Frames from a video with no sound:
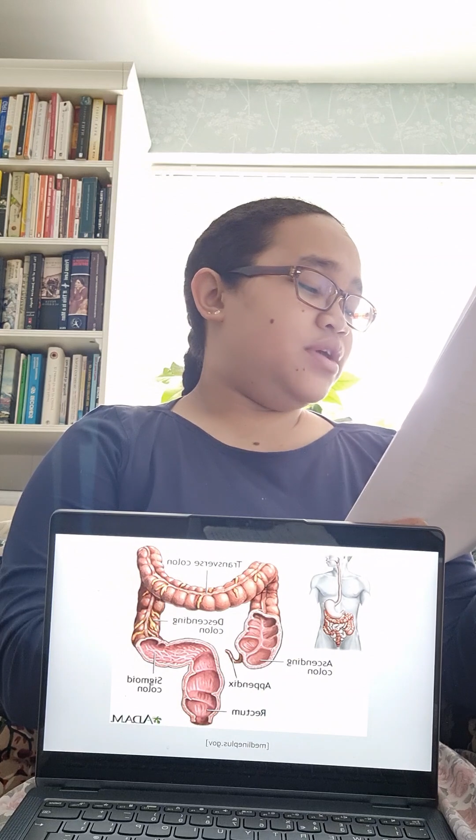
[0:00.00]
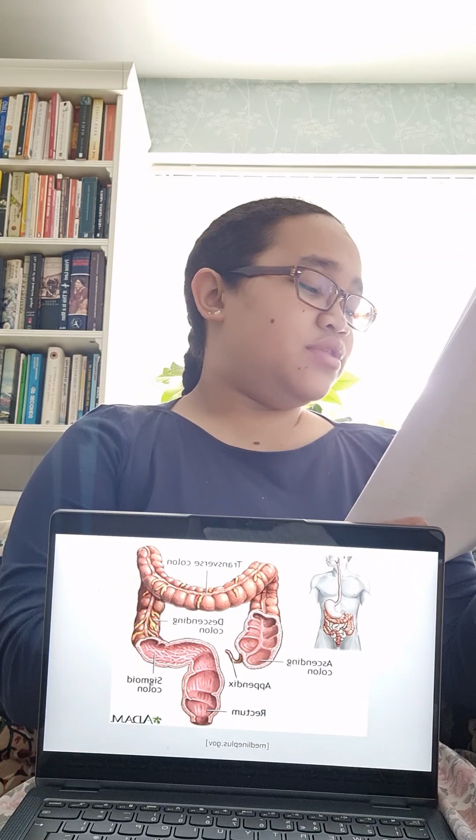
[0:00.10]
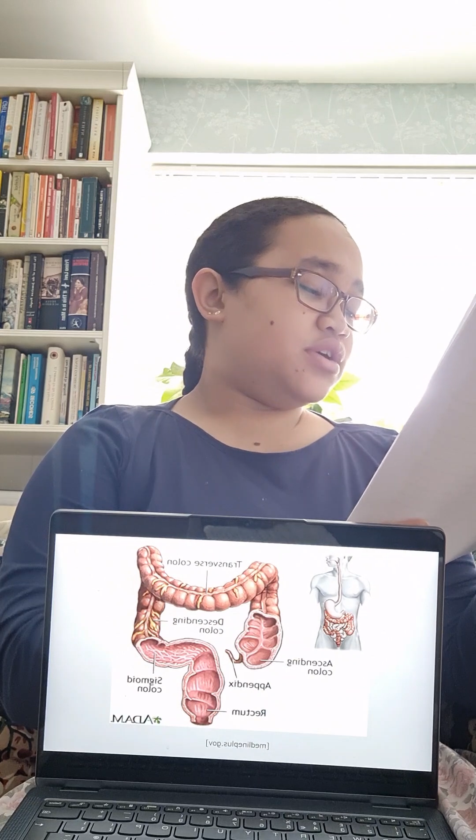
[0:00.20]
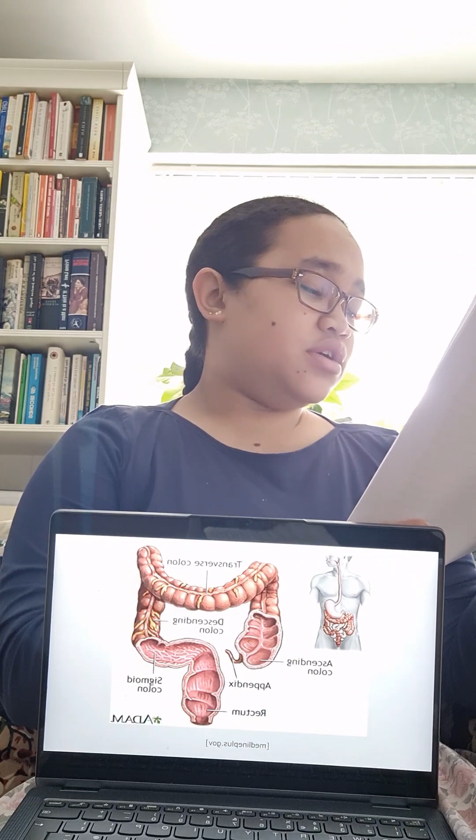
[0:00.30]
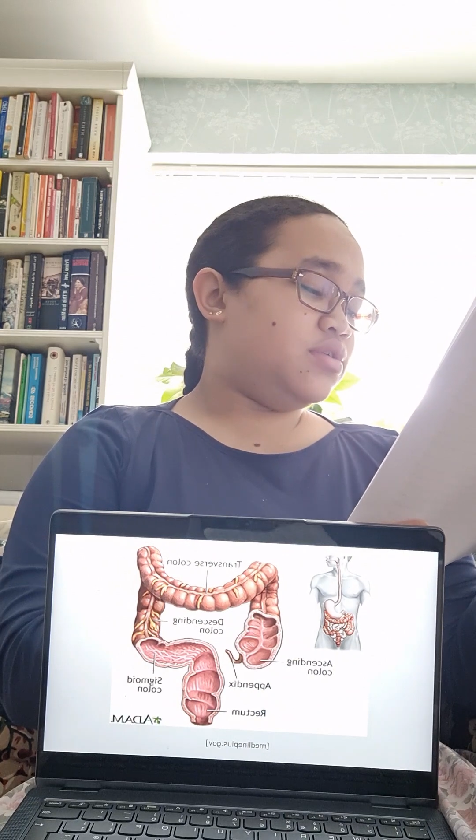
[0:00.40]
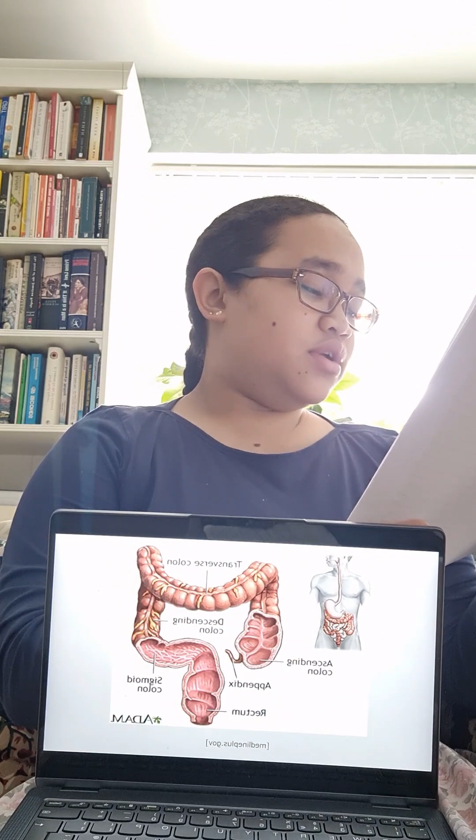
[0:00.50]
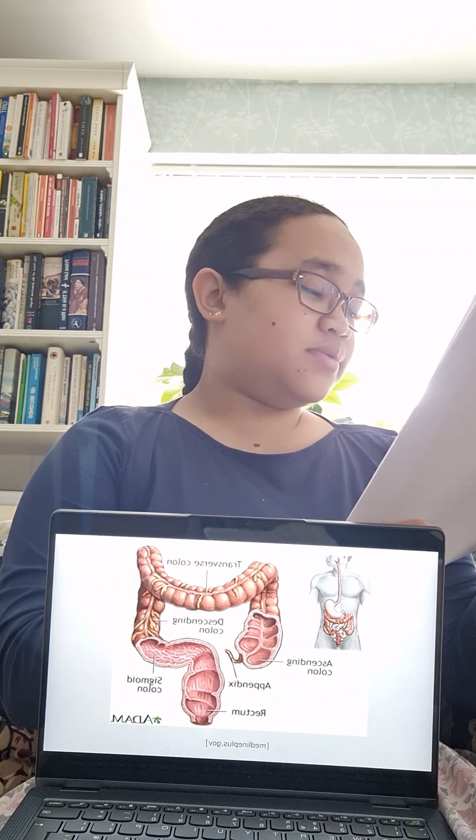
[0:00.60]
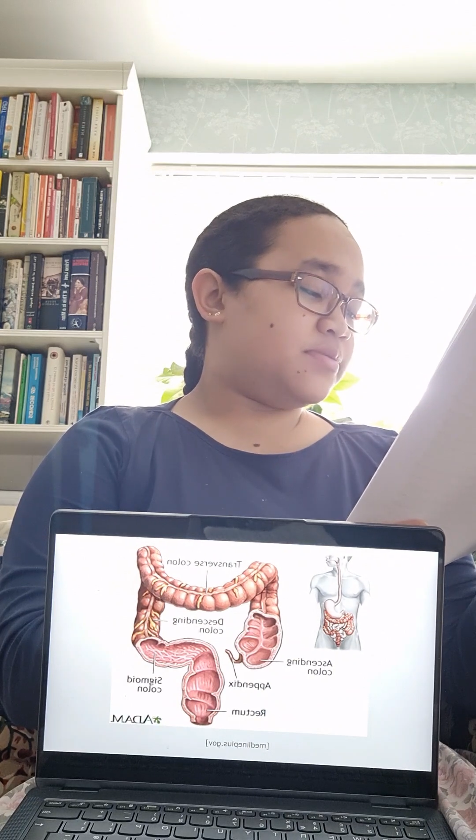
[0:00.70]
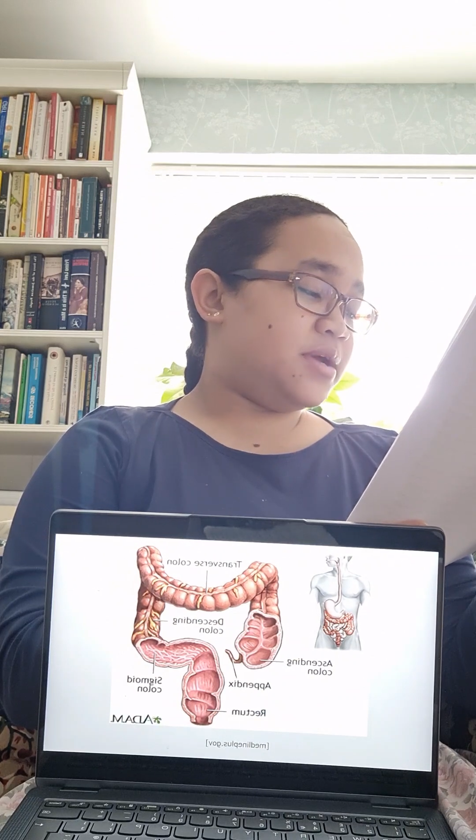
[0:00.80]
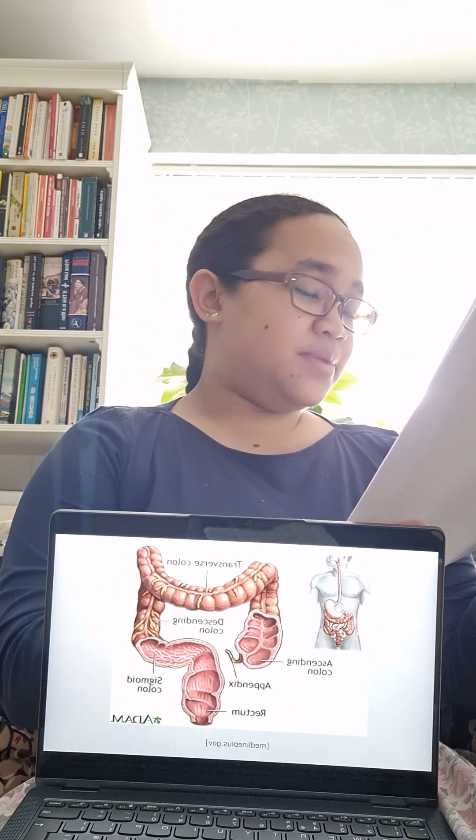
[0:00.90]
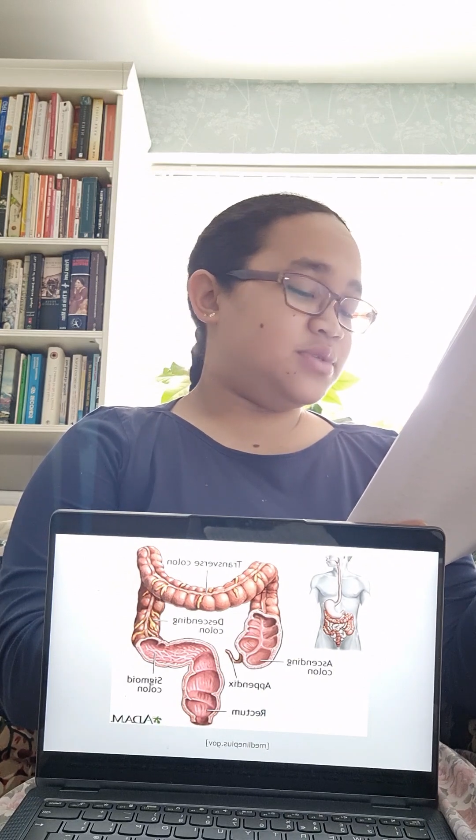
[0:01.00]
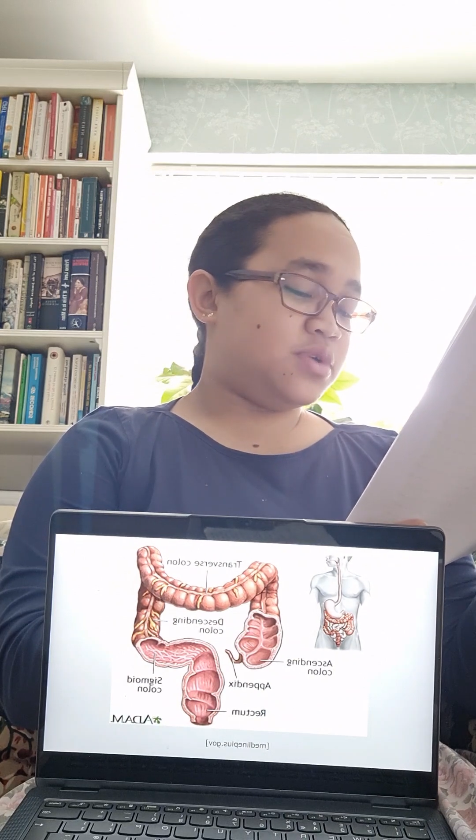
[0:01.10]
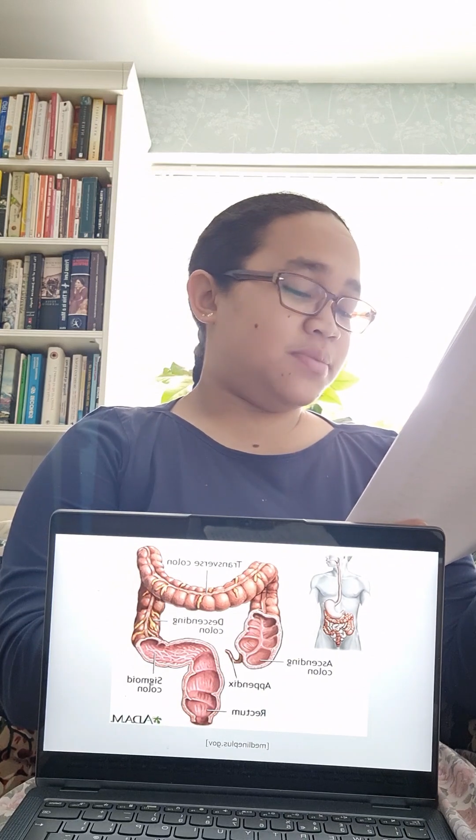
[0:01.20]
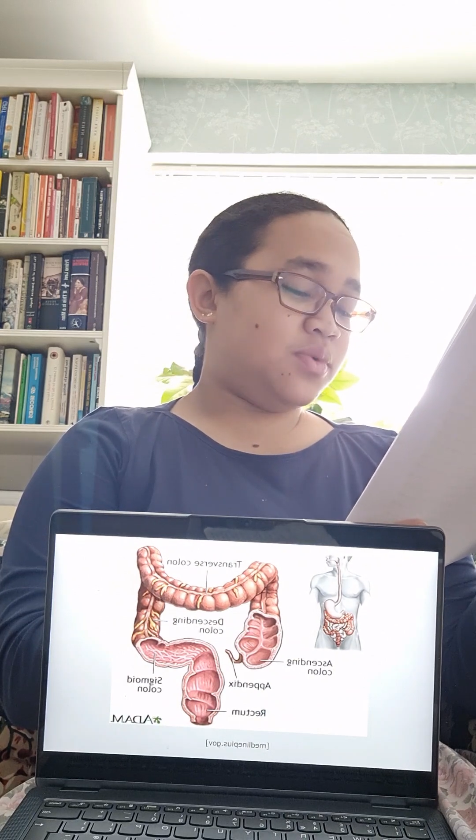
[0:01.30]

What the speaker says: the colon will reabsorb